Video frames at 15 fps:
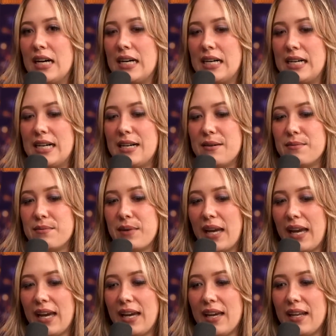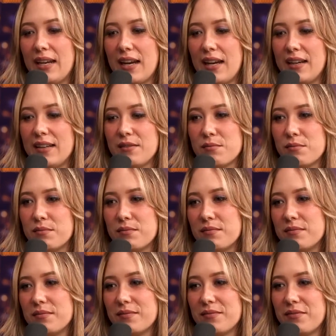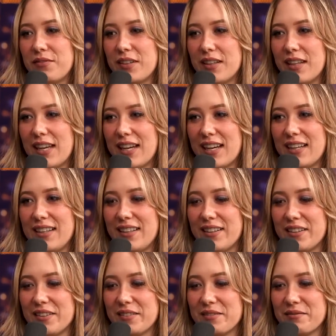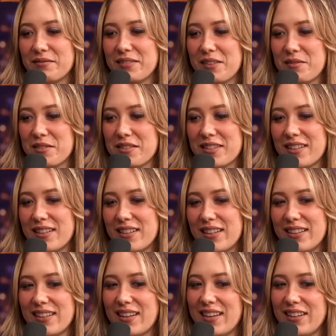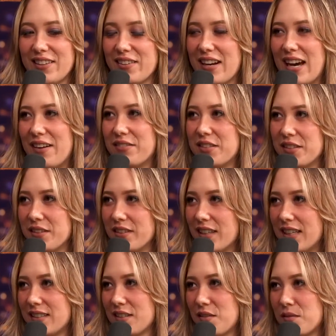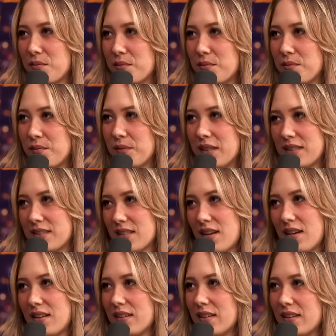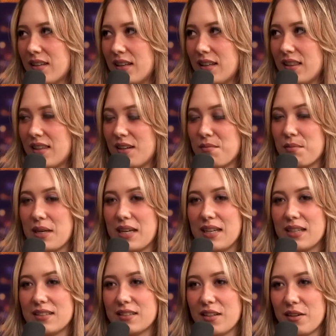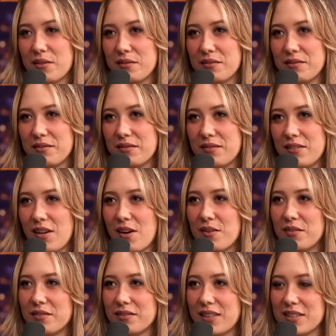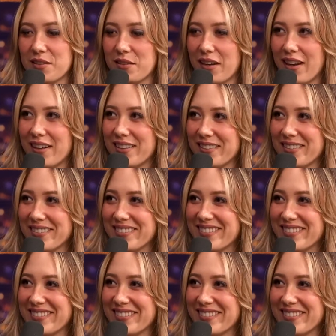Um, and I didn't feel like I, you know, I was just kind of like, eh, you don't have to. Like, don't, it's not anything big. So, no, that's okay.